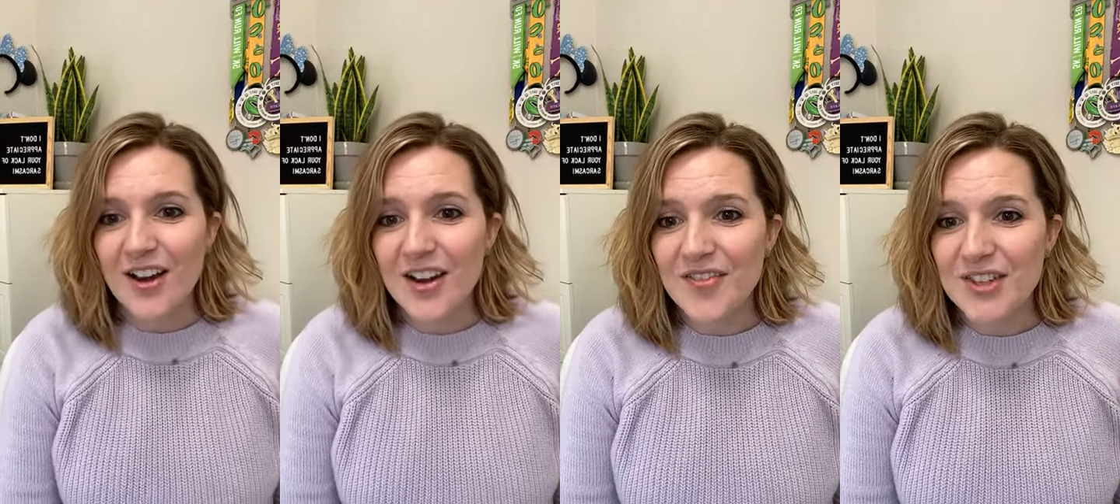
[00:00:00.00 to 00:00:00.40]

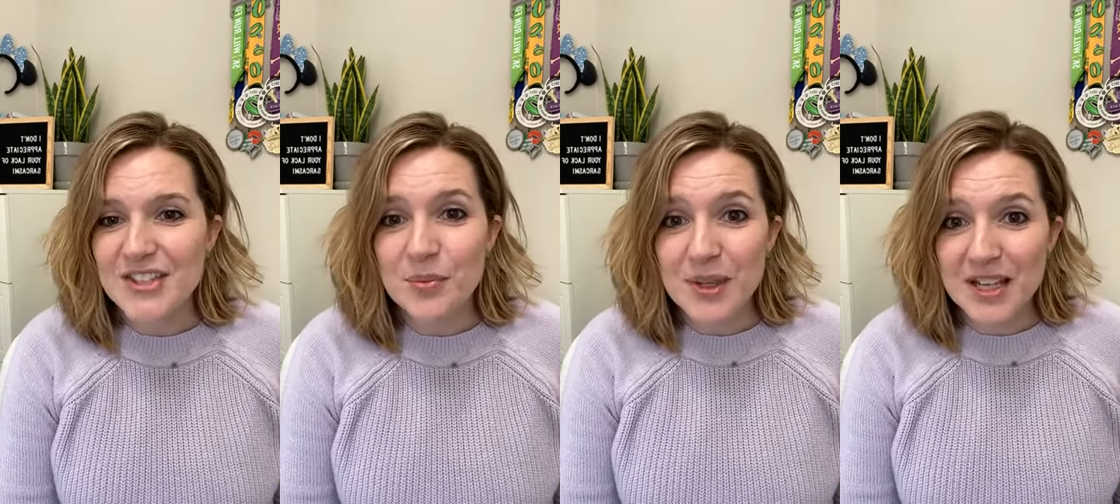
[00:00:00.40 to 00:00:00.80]
First
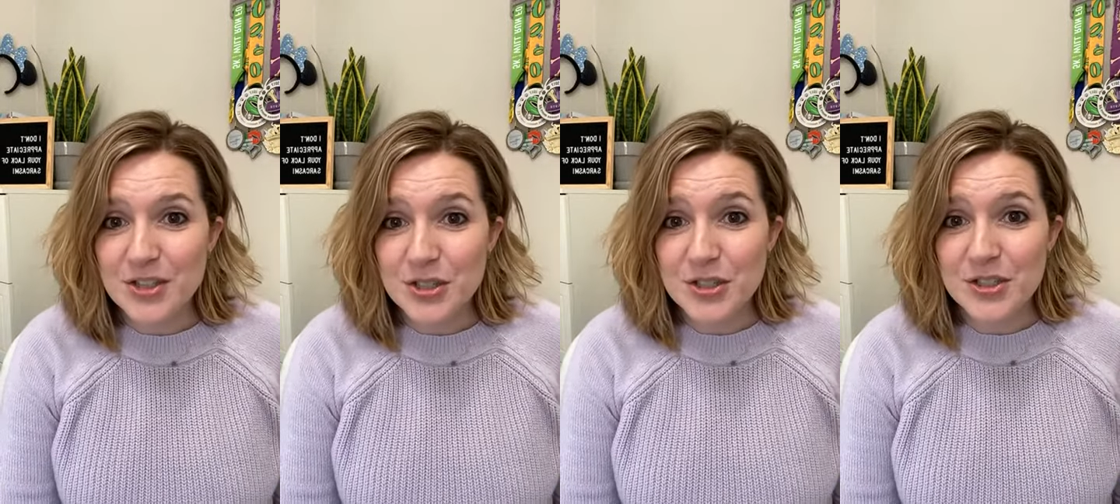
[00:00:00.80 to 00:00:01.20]
I'm going to
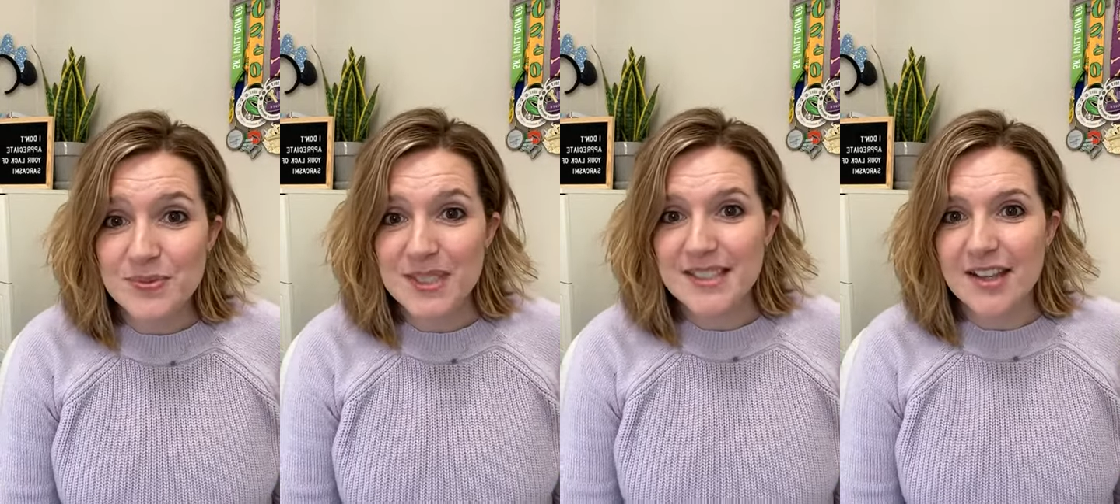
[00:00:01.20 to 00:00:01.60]
introduce
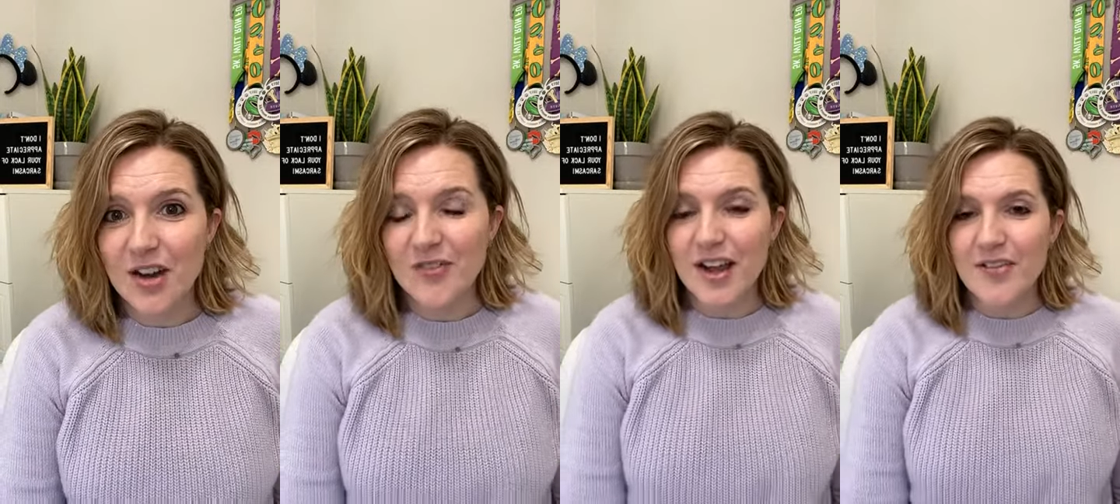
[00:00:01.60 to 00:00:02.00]

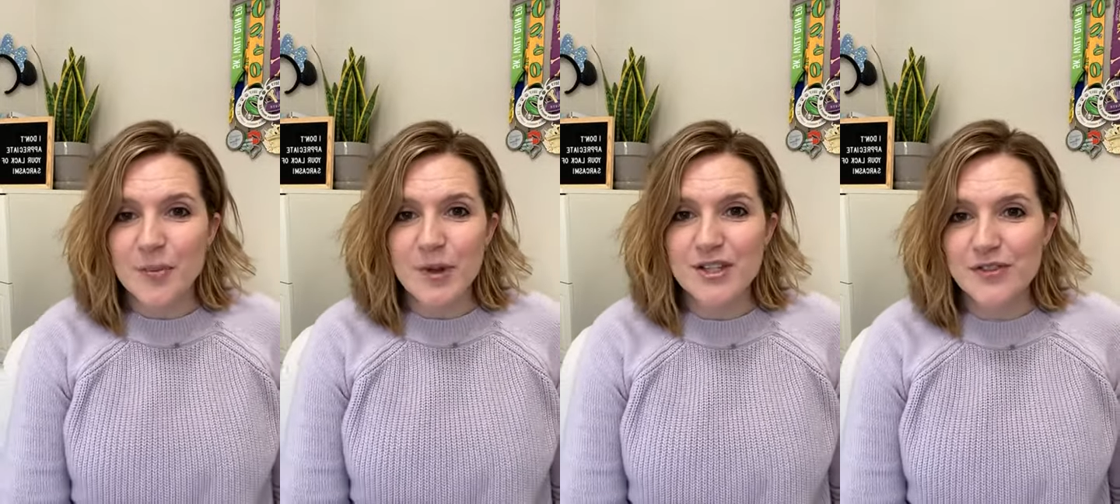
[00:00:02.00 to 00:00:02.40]
myself. I have a
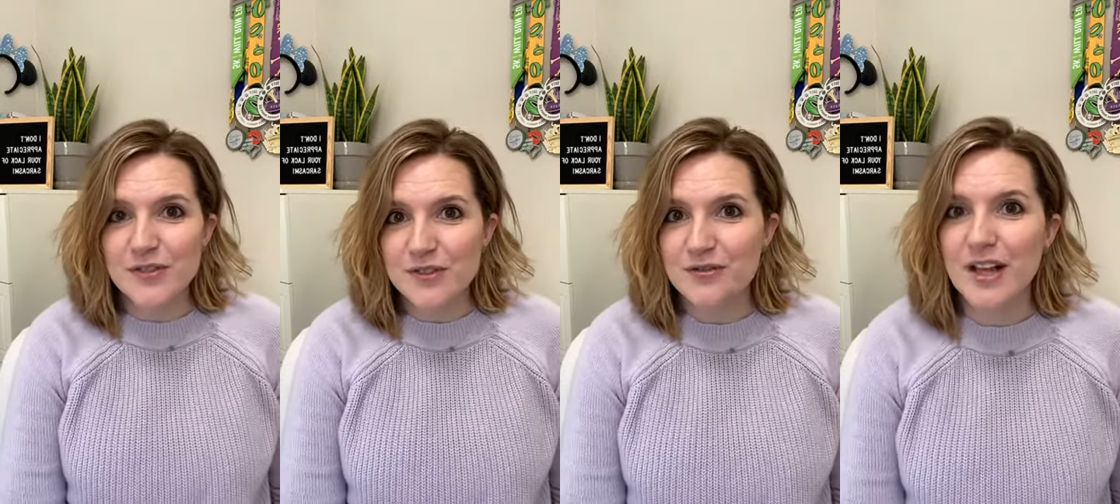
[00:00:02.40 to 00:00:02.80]
bunch of
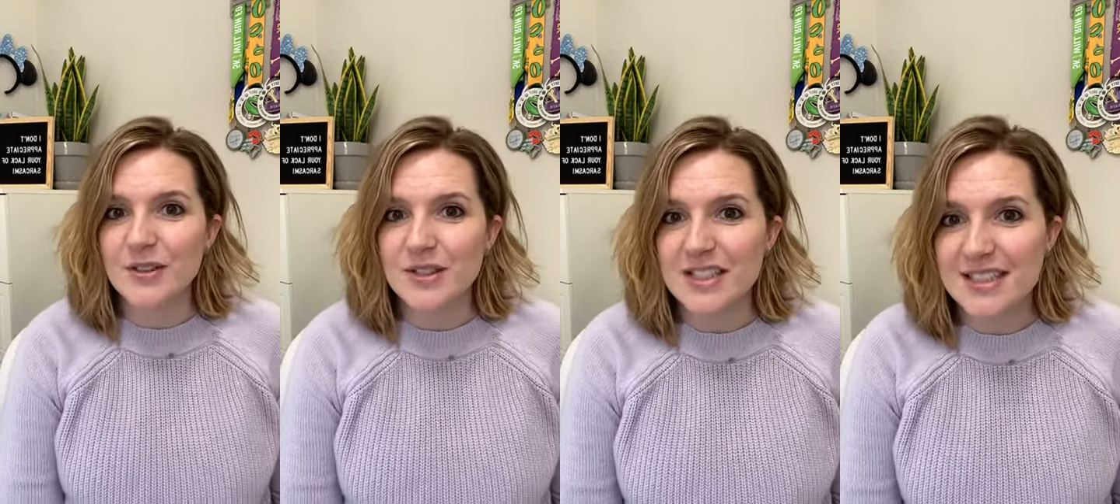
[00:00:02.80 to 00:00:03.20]
new
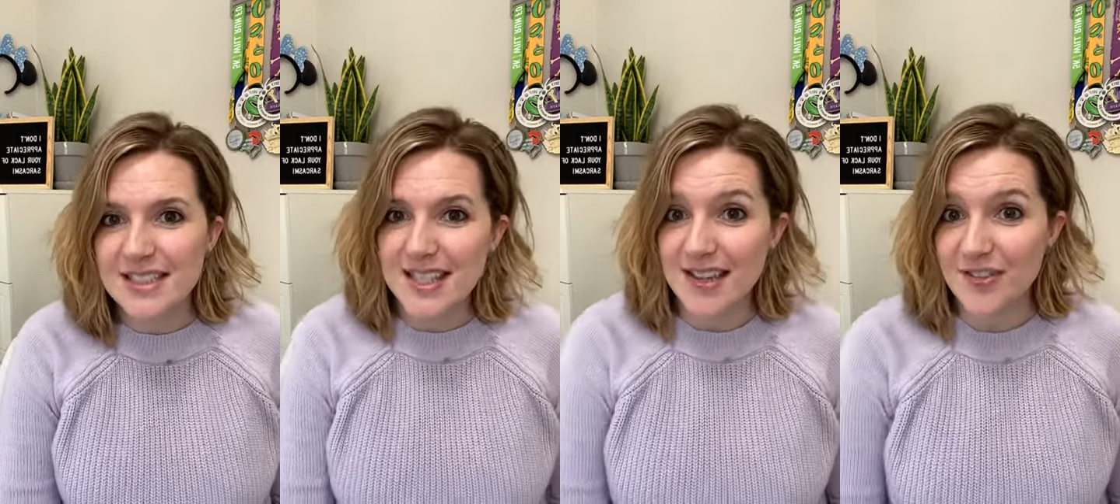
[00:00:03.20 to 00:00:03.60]
followers,
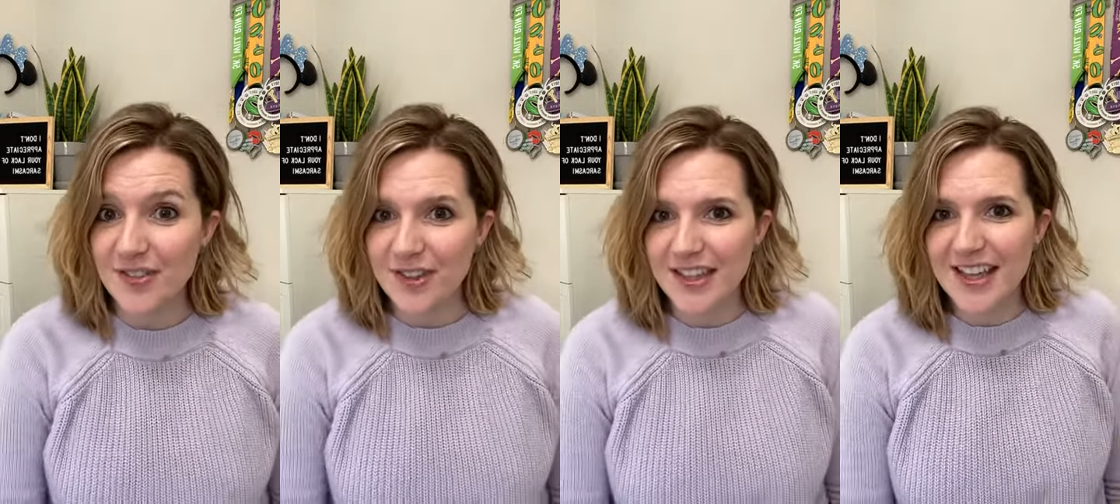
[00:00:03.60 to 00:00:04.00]

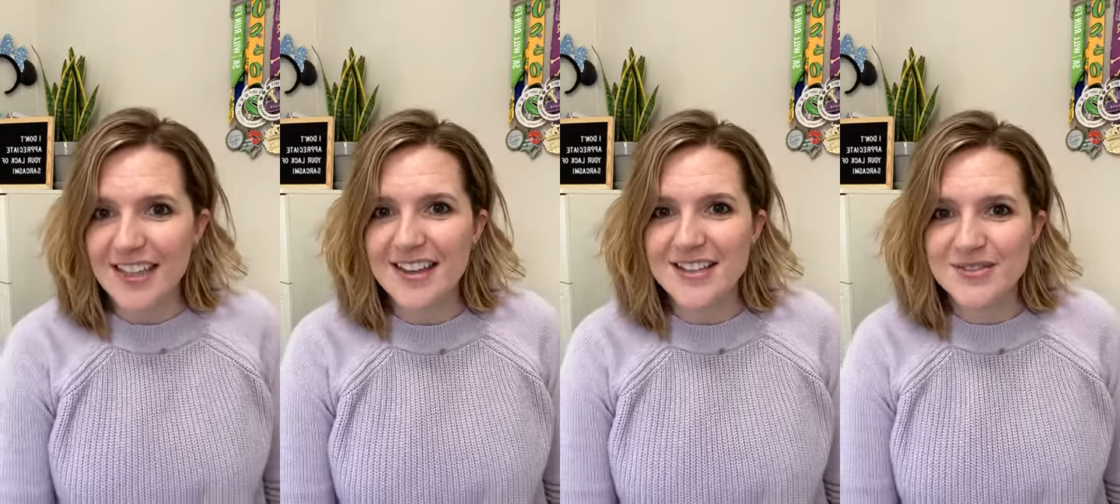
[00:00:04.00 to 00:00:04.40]
thankfully.
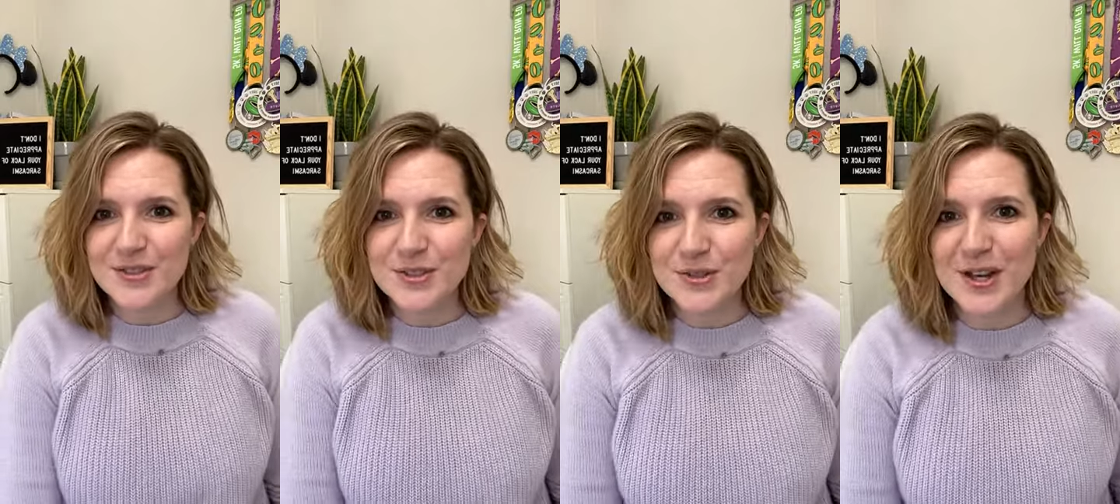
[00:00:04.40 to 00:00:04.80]
Thanks for
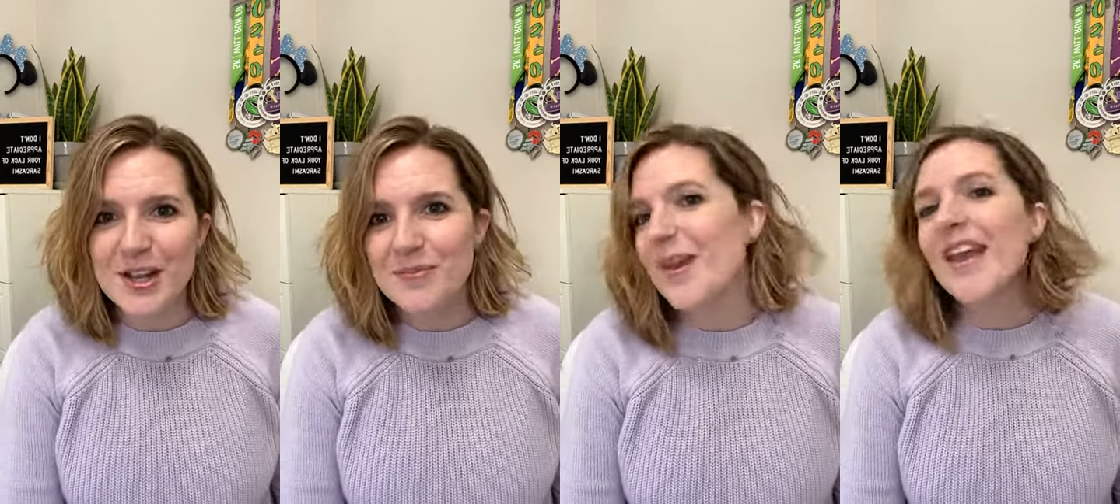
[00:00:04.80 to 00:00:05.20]

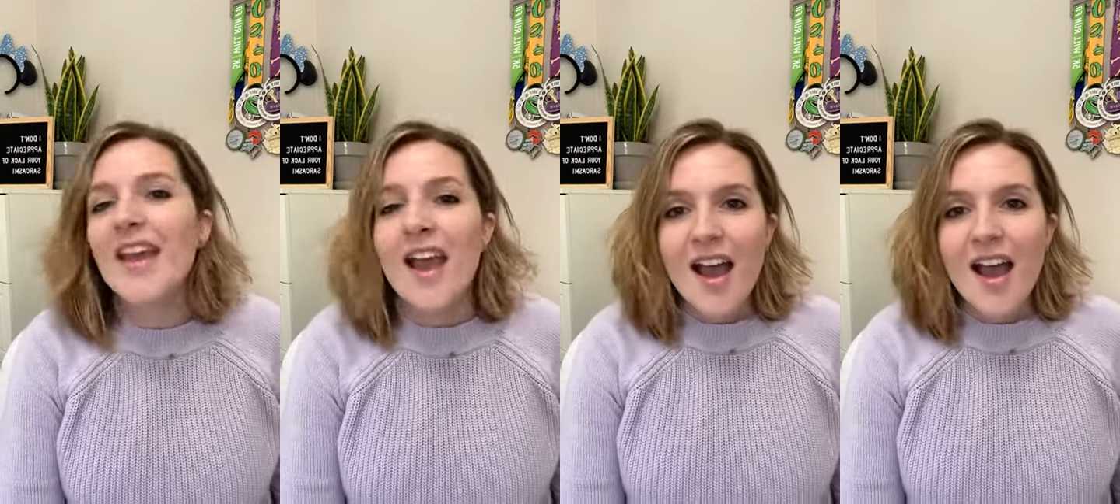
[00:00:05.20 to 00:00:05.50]
joining me.